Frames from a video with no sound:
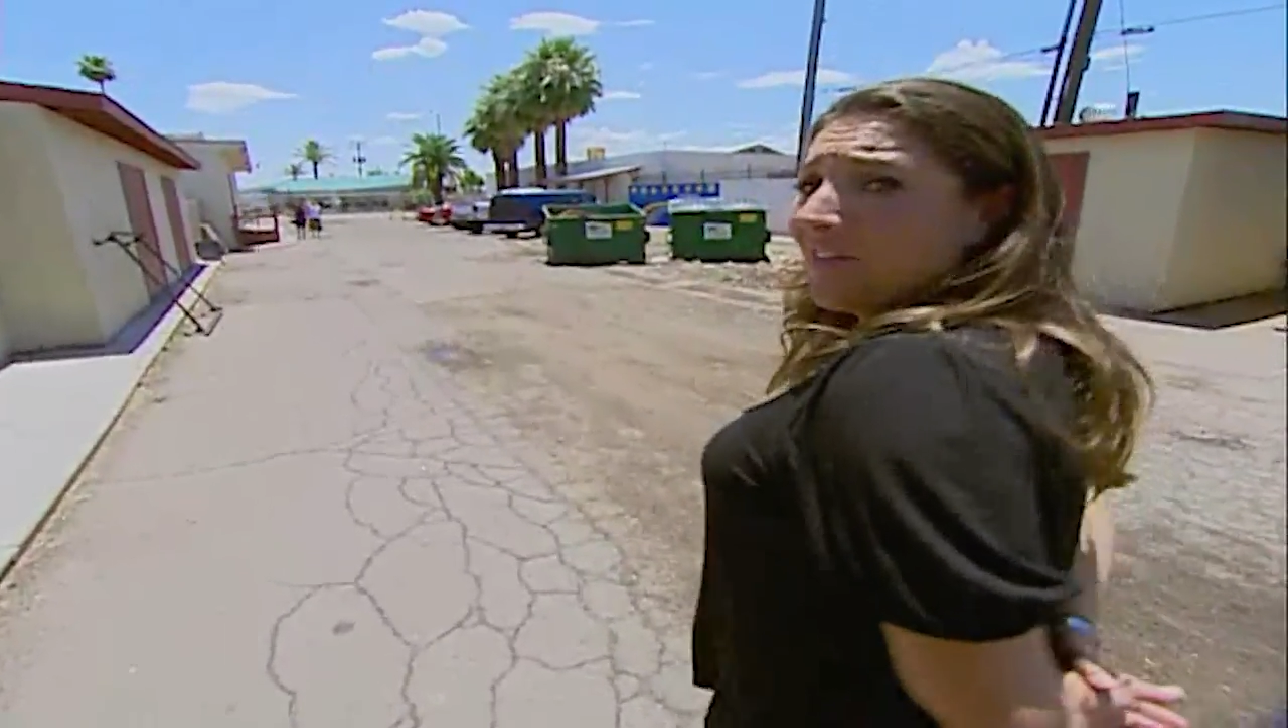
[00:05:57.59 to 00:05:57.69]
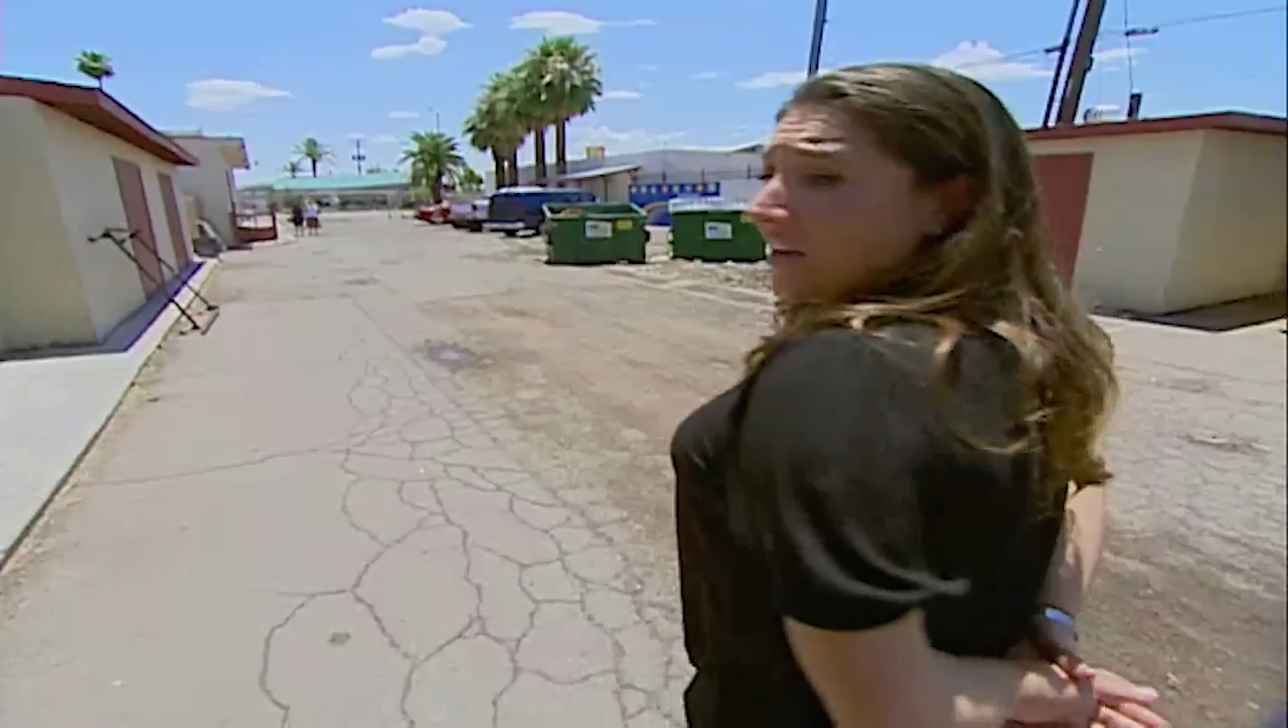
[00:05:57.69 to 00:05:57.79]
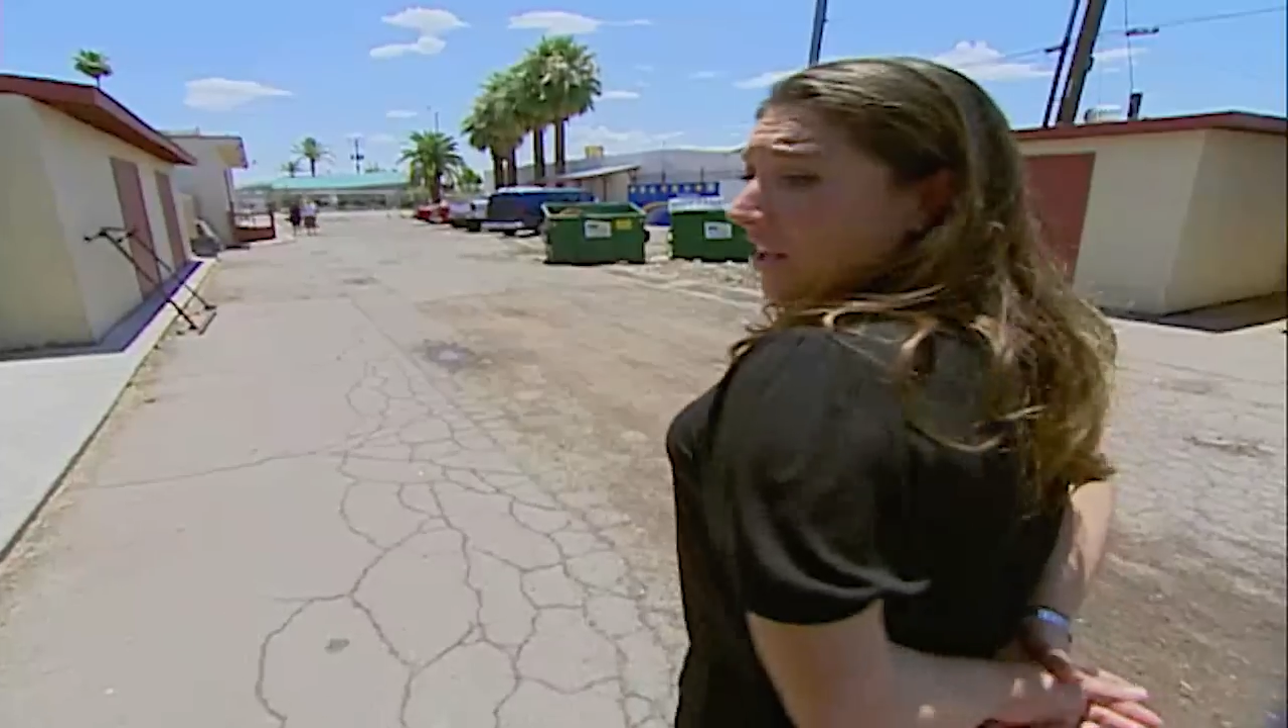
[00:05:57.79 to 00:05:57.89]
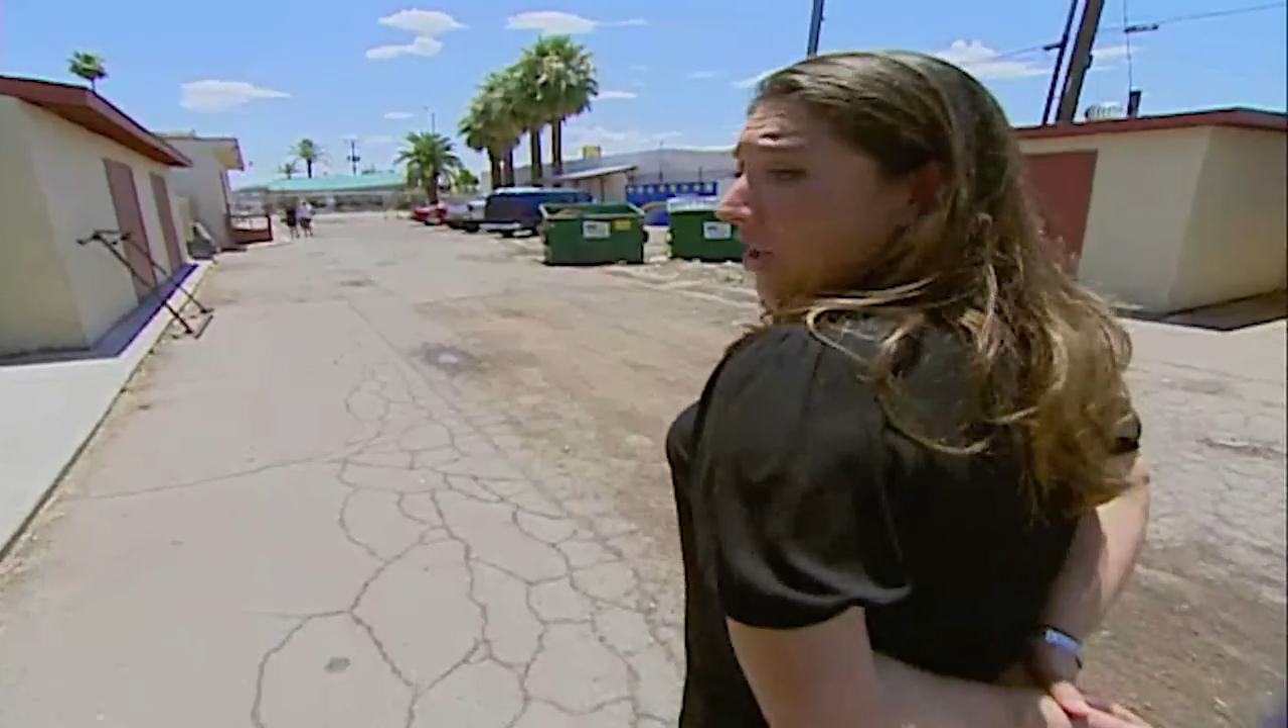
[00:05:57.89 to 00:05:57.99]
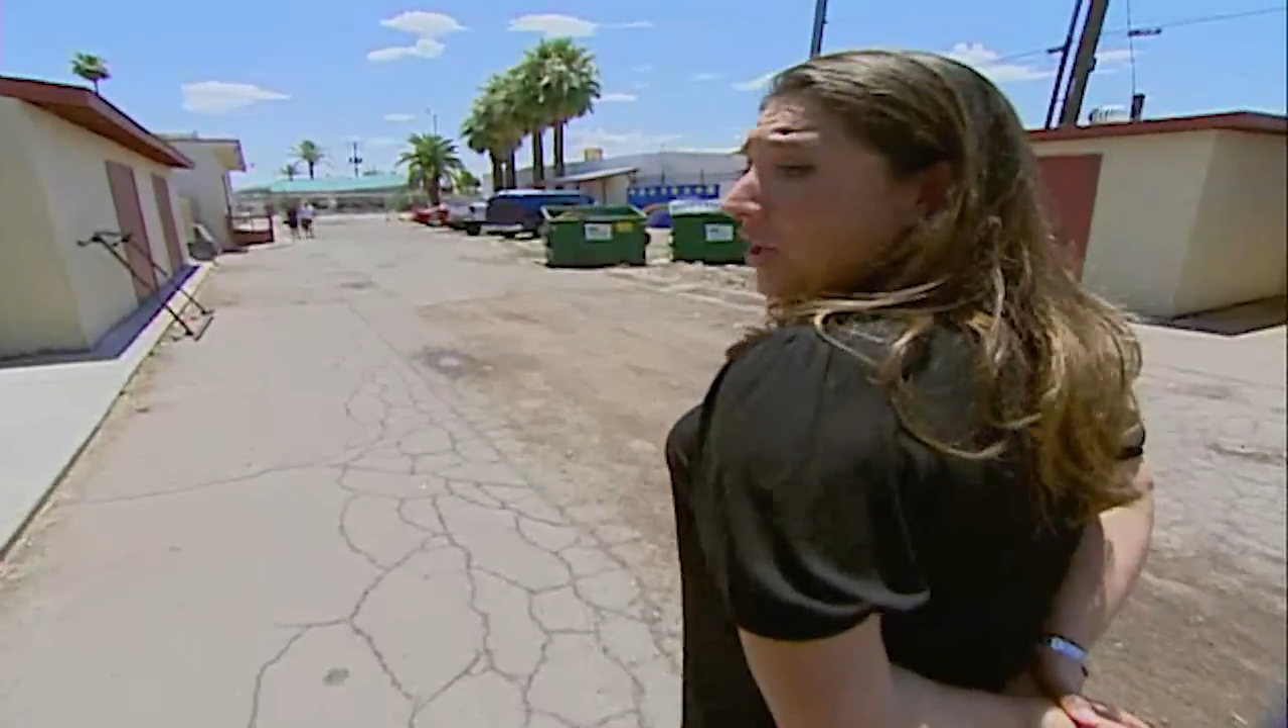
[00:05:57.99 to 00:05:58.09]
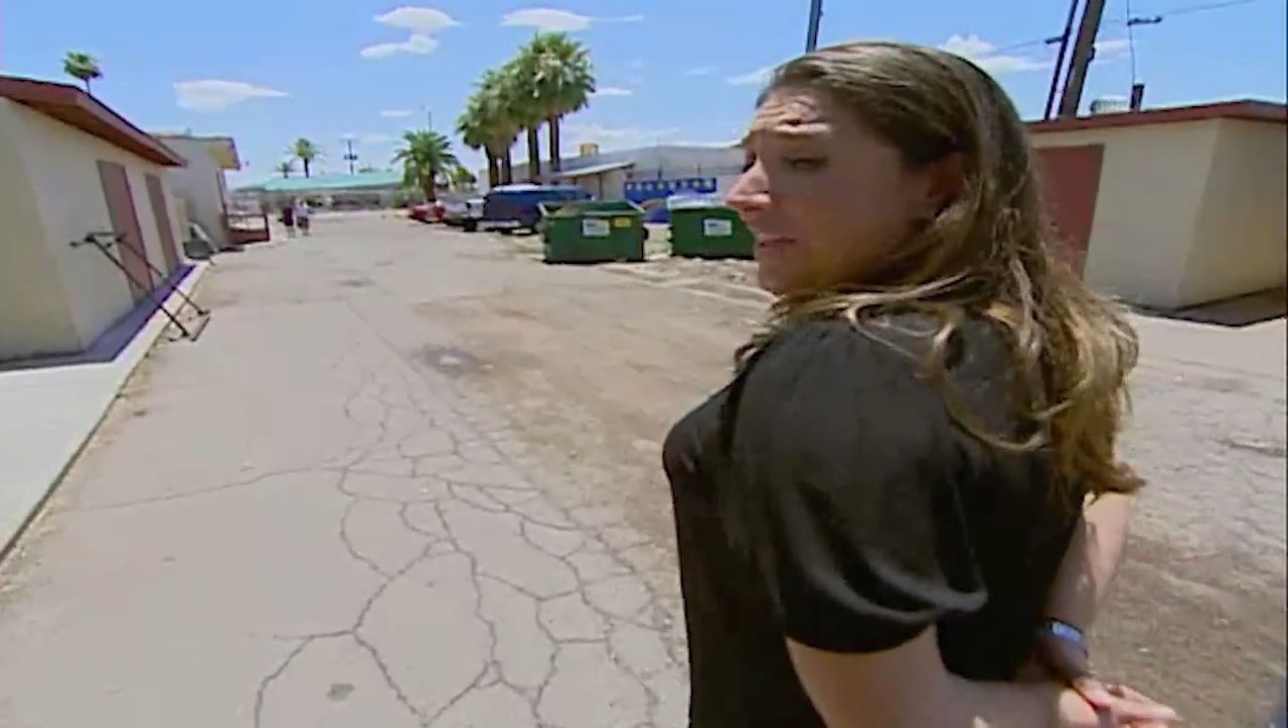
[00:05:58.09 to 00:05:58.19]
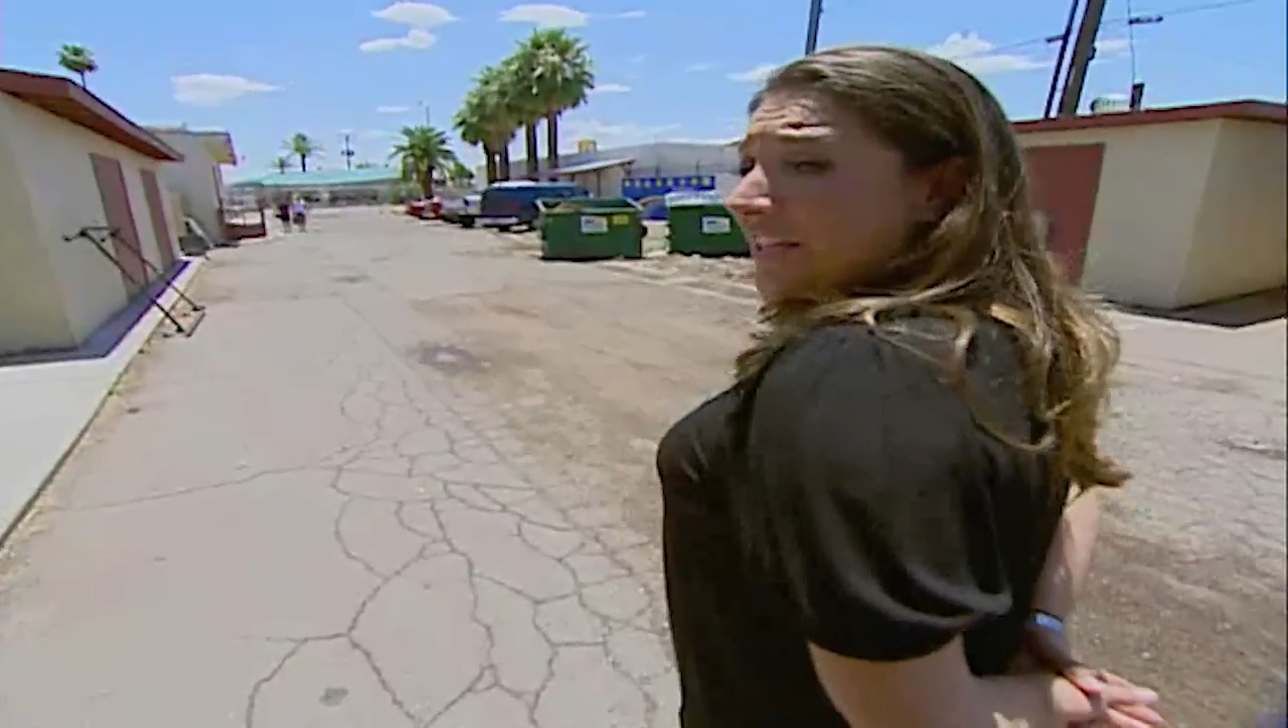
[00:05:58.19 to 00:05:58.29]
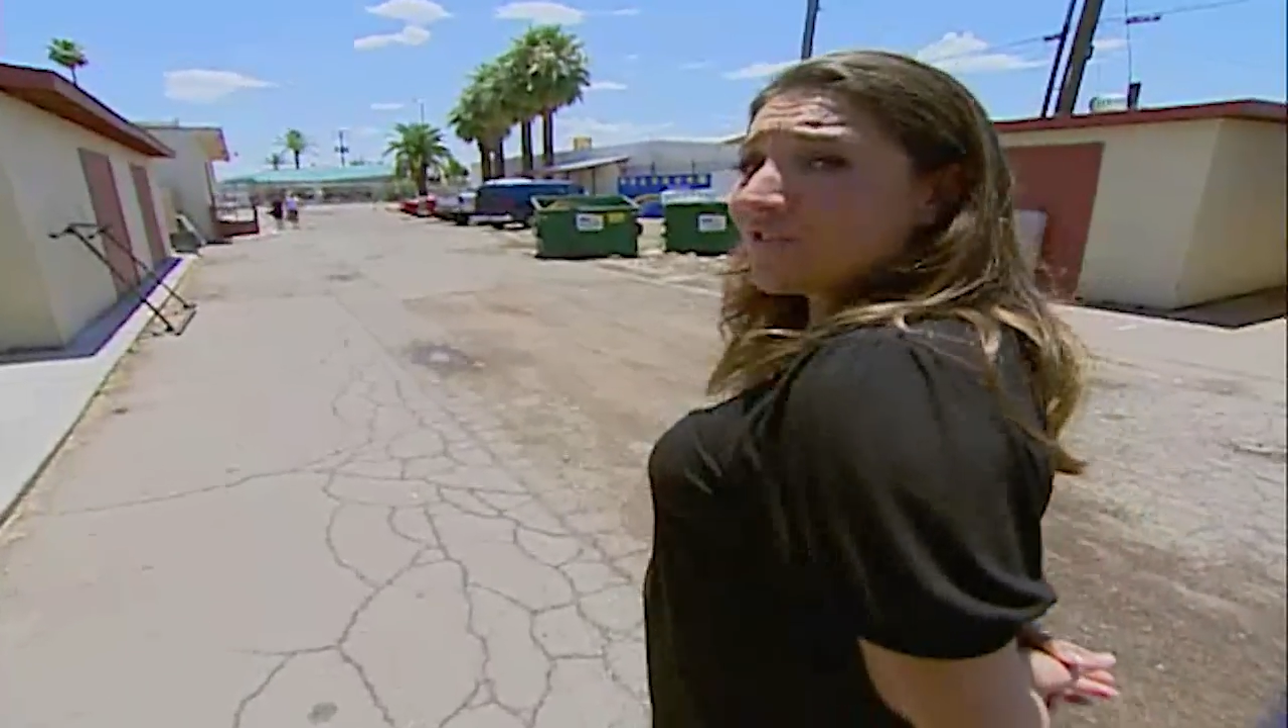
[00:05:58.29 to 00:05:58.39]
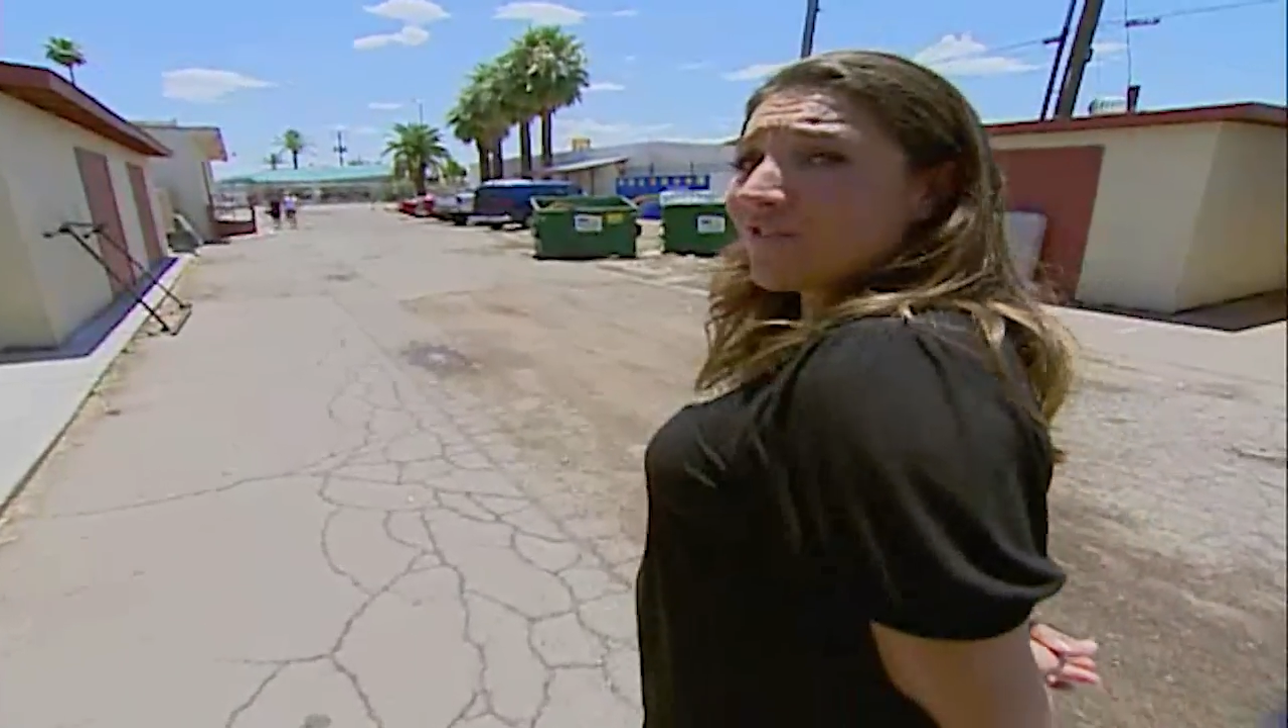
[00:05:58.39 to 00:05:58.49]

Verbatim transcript: than a lot of these